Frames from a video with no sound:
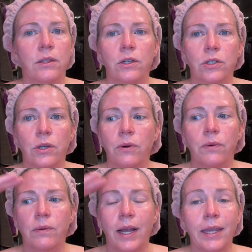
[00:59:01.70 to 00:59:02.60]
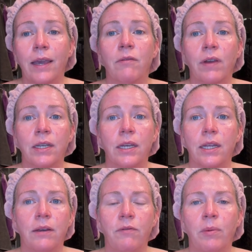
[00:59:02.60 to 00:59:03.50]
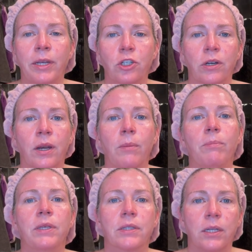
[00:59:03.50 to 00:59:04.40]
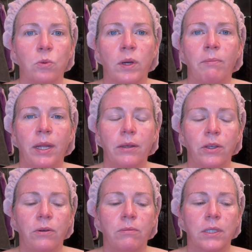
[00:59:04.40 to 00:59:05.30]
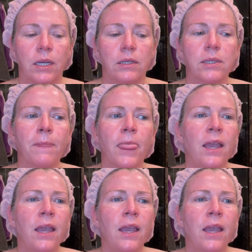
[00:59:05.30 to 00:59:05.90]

there's no, I can't find any information on it besides what Medicube says.